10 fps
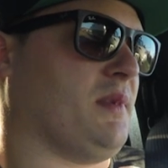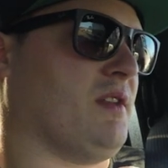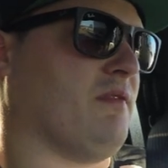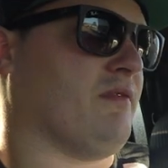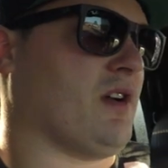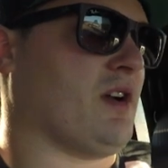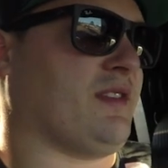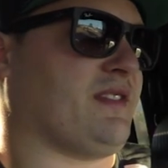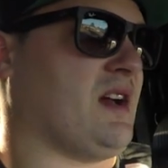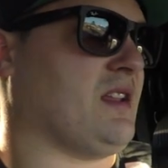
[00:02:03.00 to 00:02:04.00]
been very
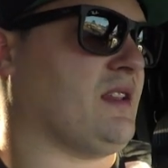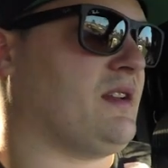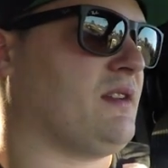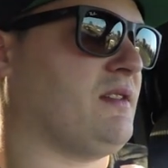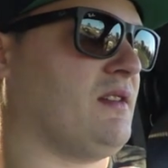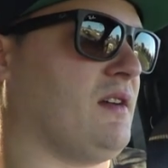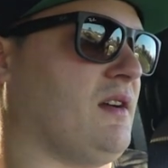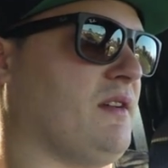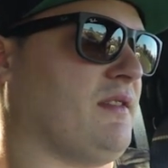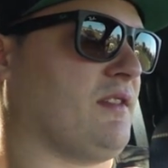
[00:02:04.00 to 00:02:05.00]
solid
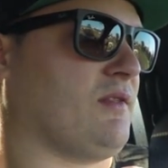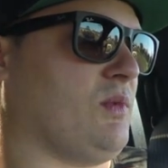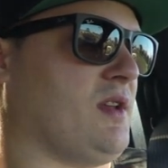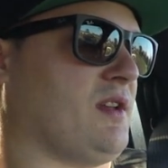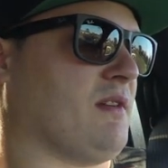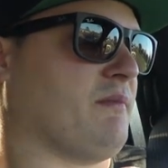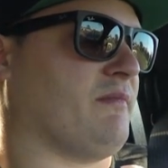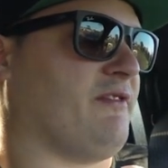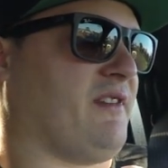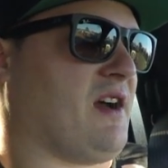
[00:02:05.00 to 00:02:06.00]
uh, this week. I'm
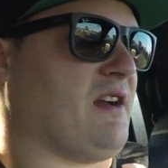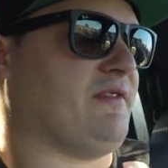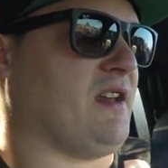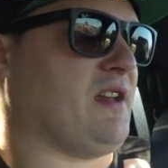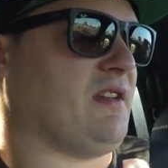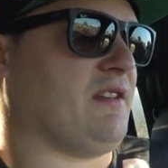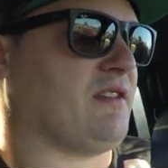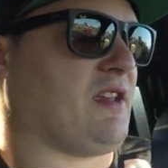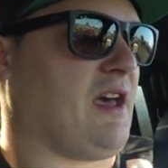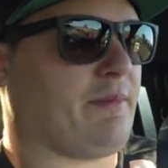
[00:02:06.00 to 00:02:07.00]
five days
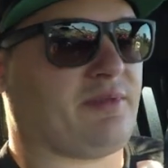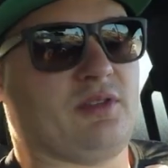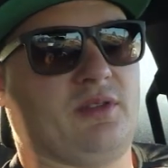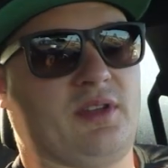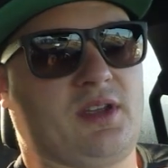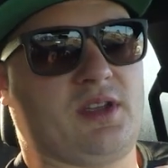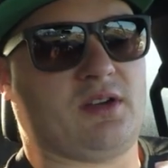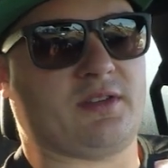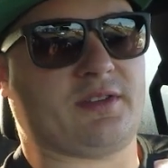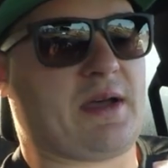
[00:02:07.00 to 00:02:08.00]
absolutely
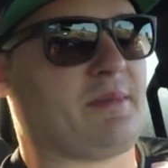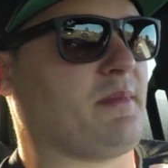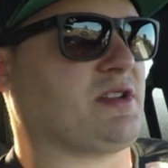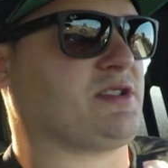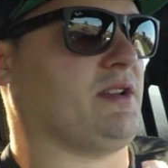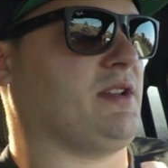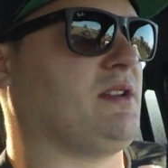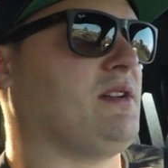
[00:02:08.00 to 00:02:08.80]
on top of my shit.